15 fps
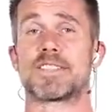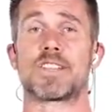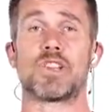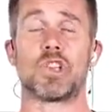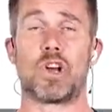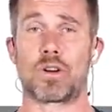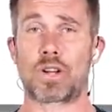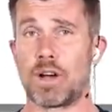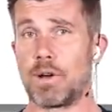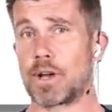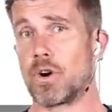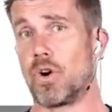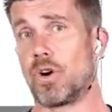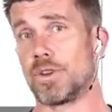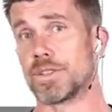There's a lot
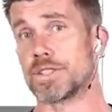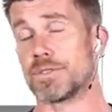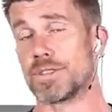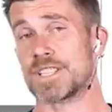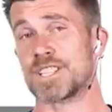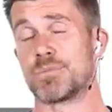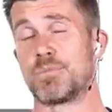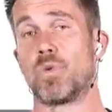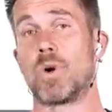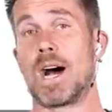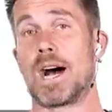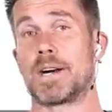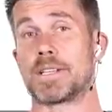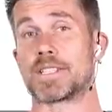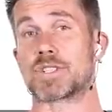going on, so a small
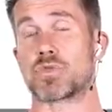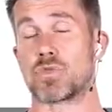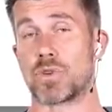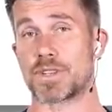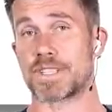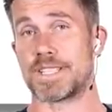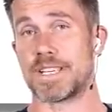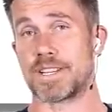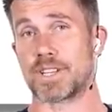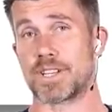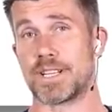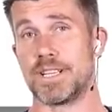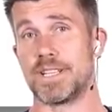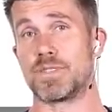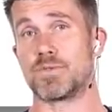harness cross
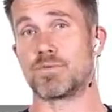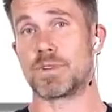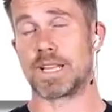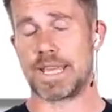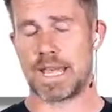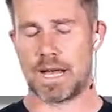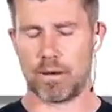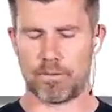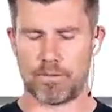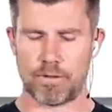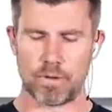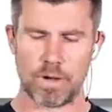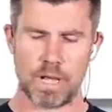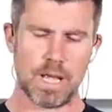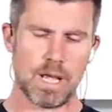section is really
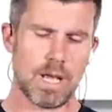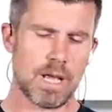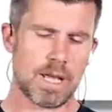helpful.